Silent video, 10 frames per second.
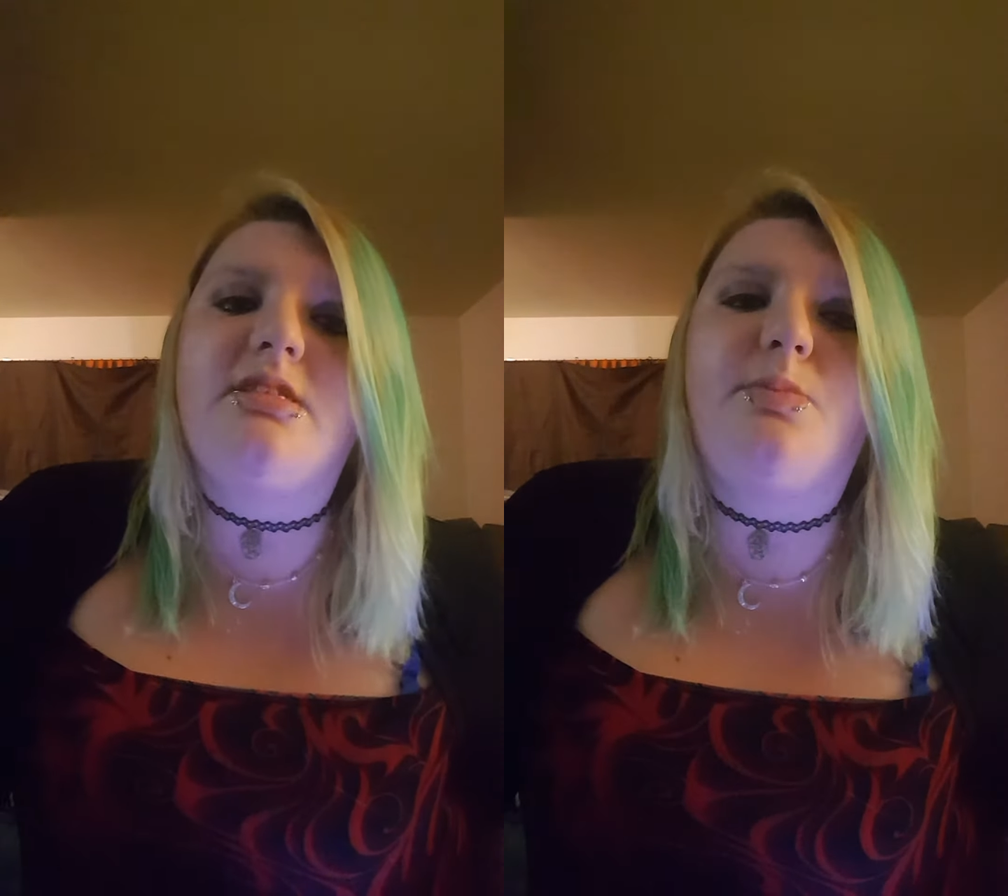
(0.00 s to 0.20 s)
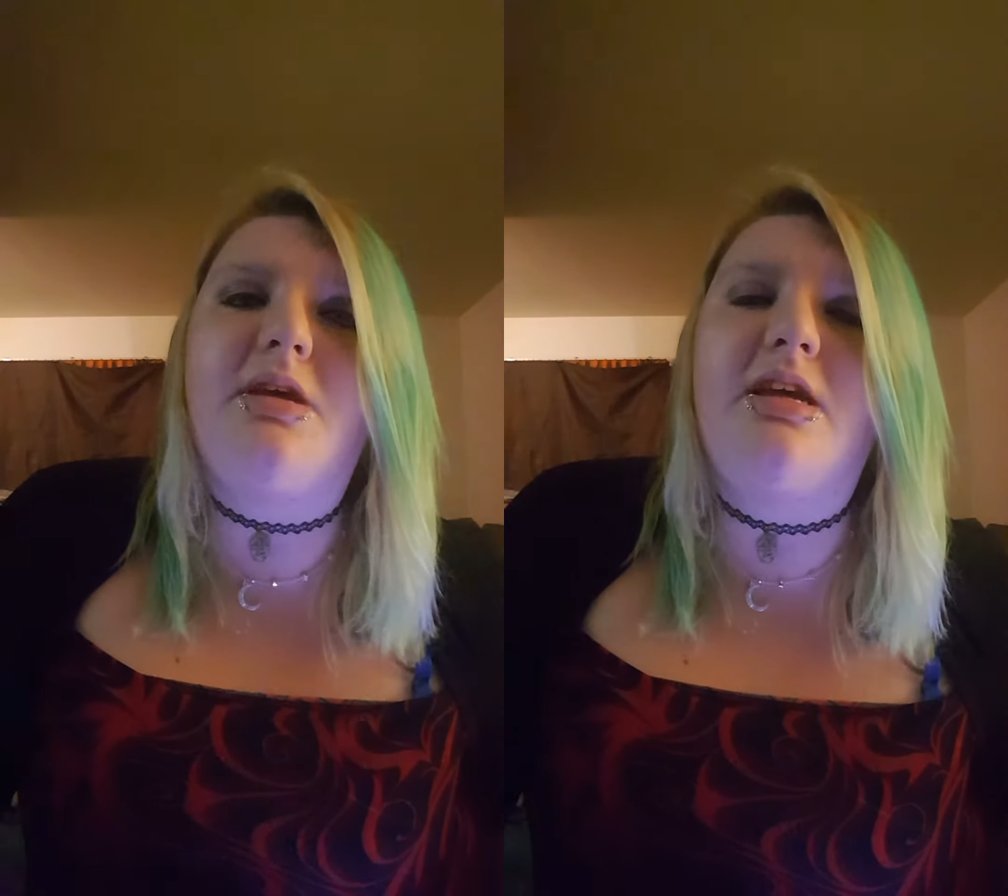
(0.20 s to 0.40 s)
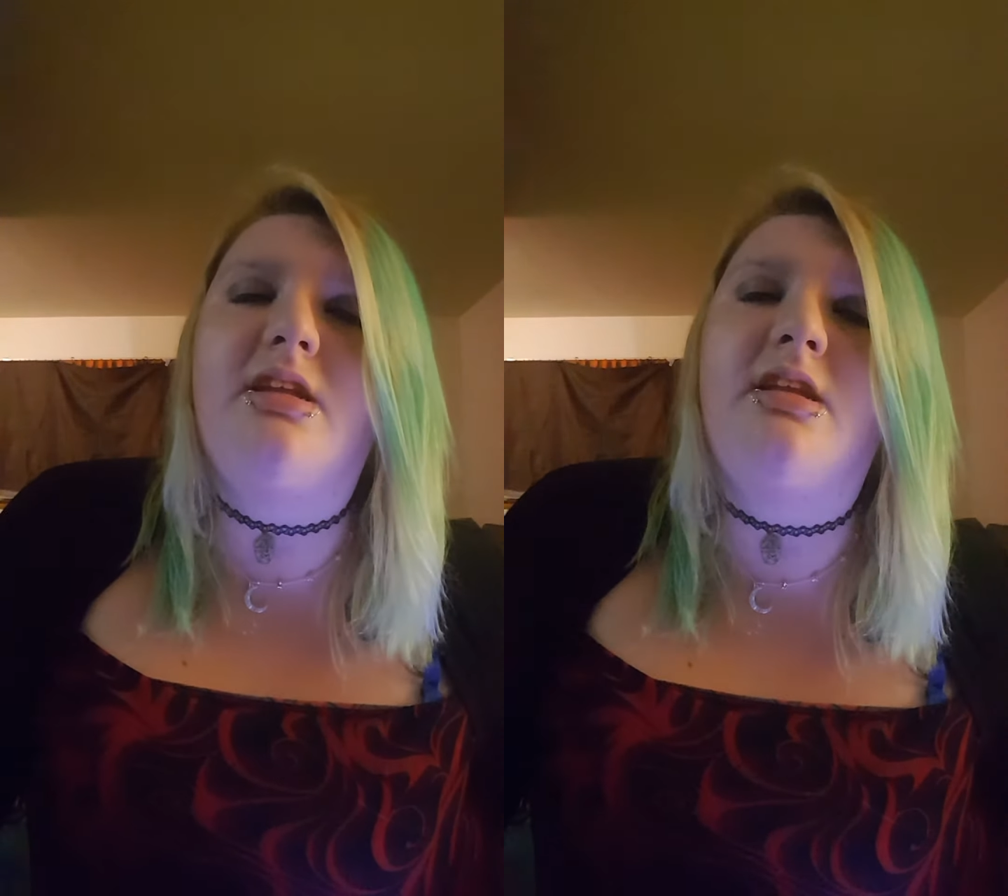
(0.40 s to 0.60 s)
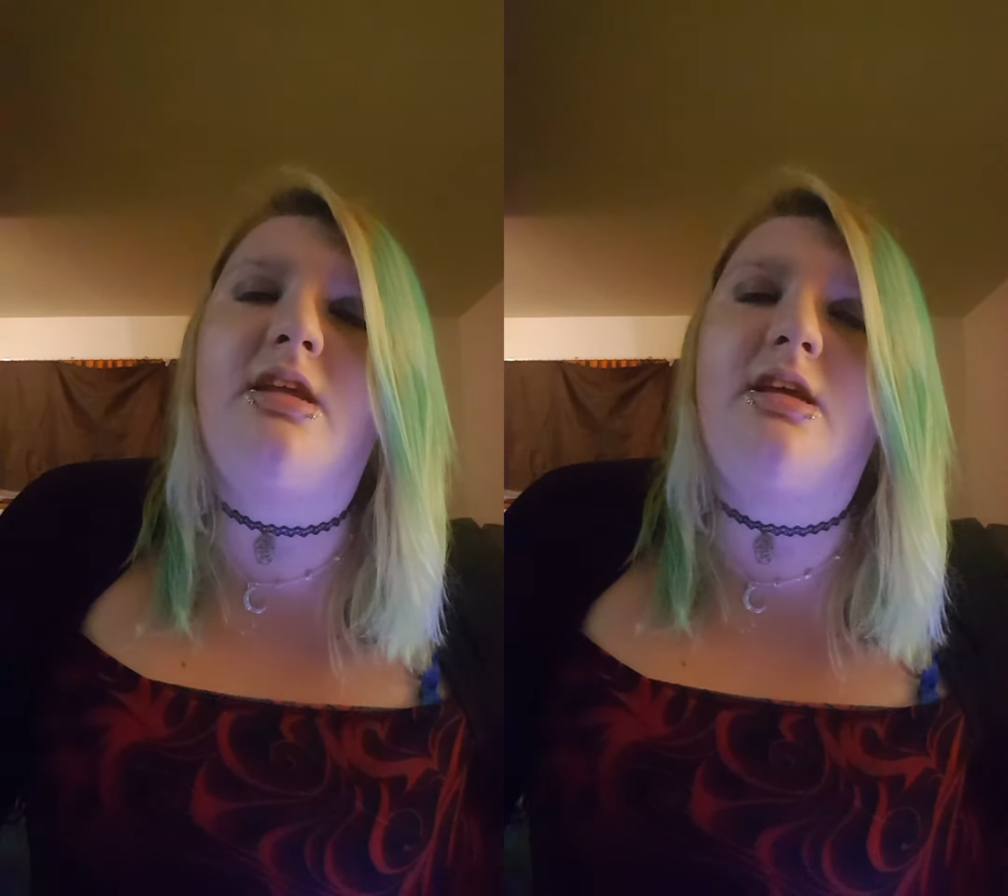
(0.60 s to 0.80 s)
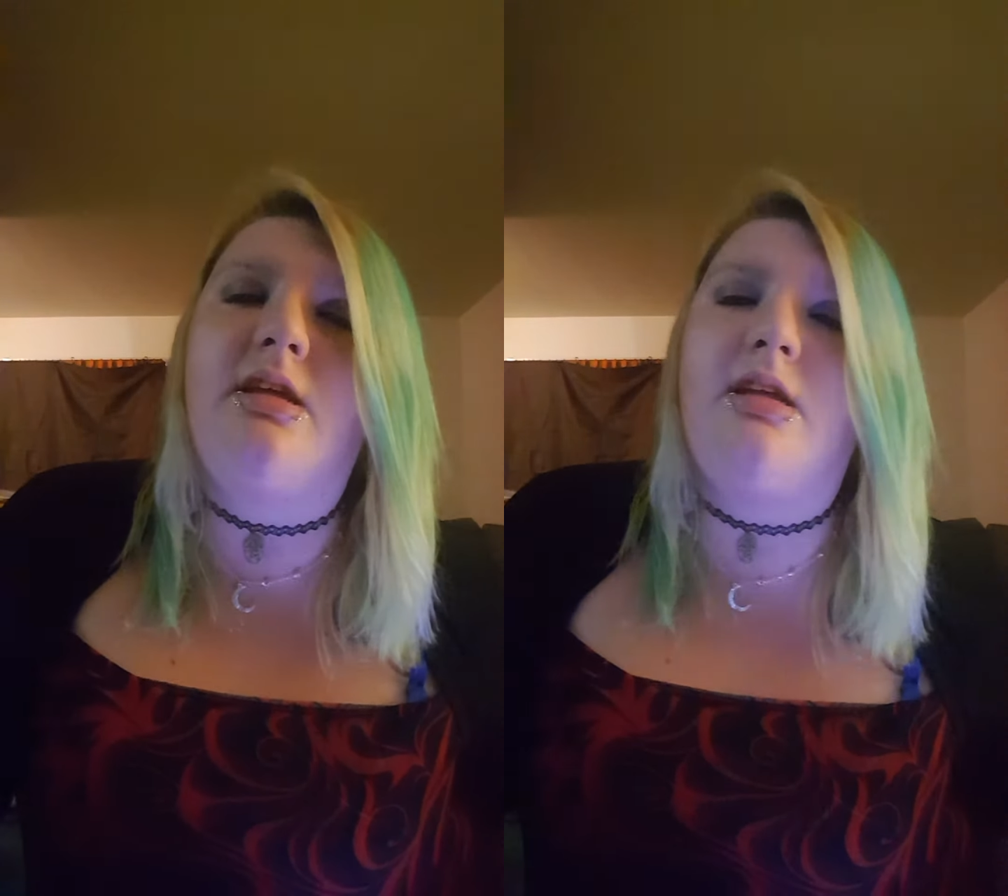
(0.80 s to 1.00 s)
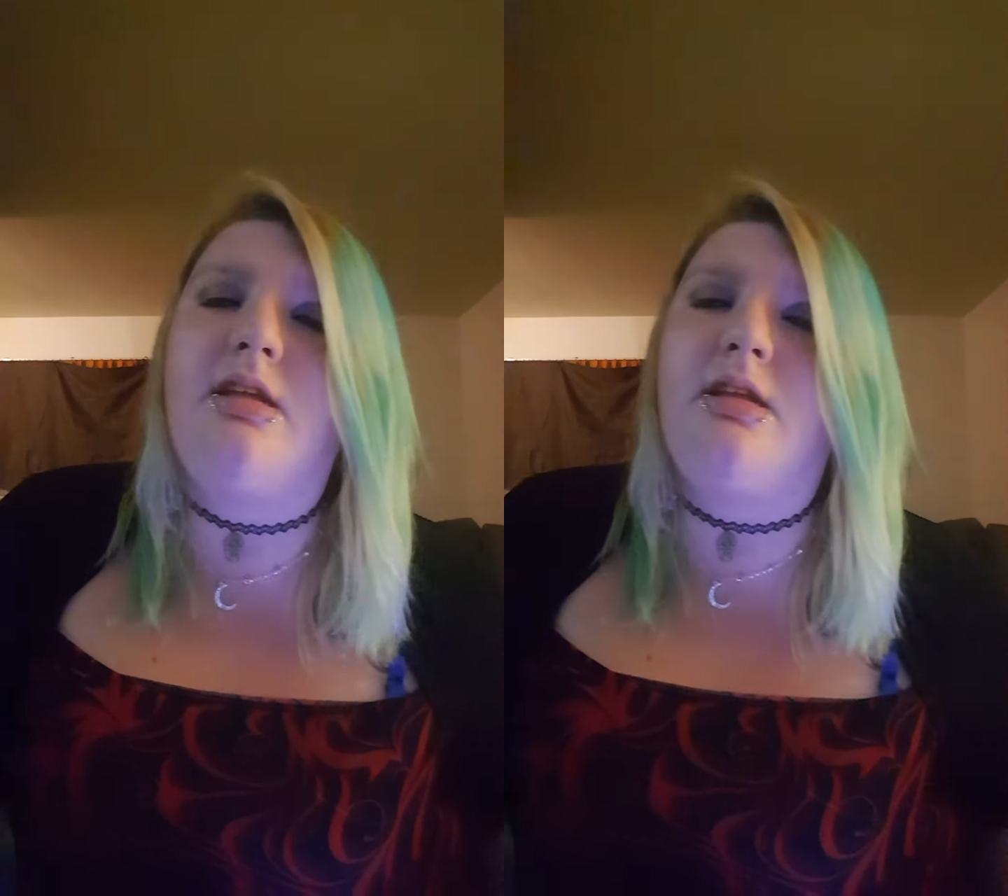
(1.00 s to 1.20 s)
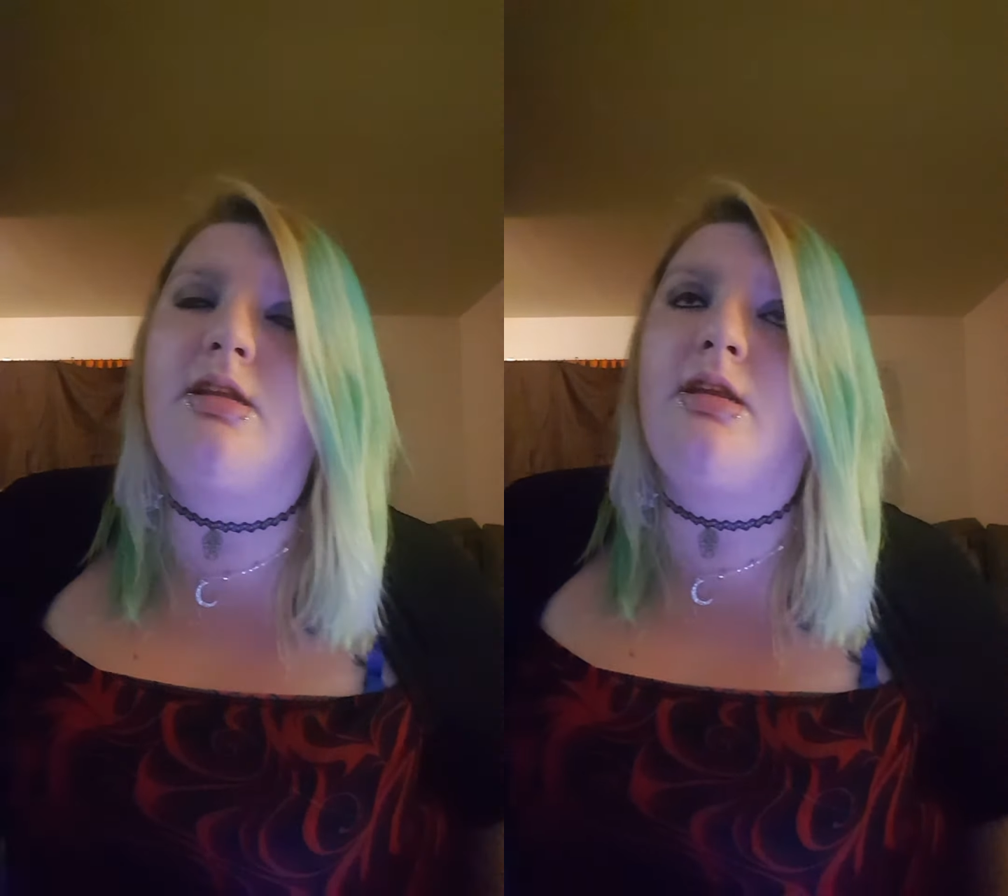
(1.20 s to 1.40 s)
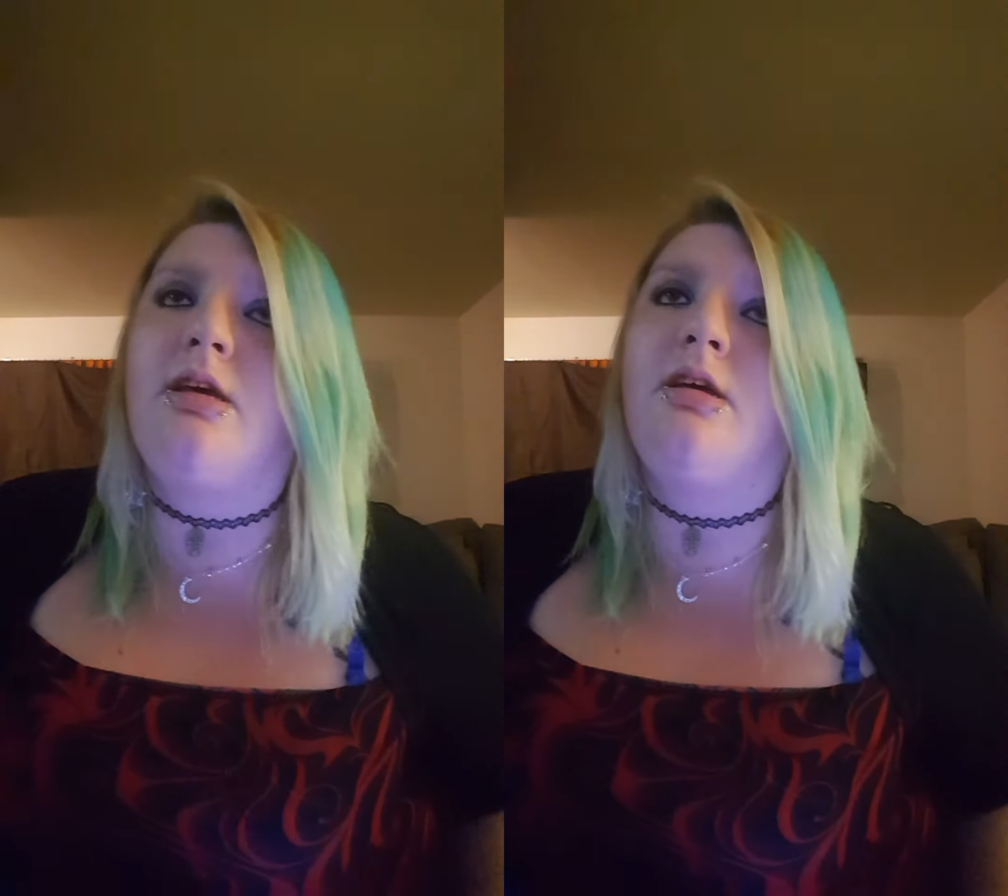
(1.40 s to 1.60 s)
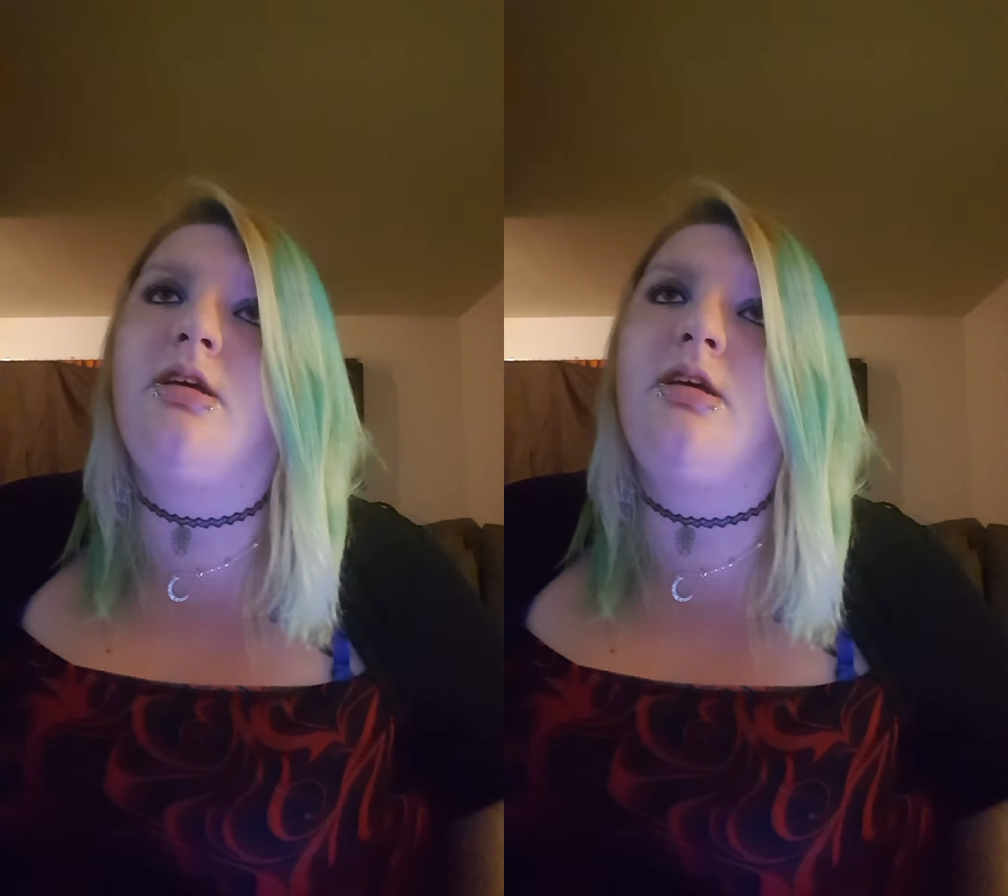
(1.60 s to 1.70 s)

spinning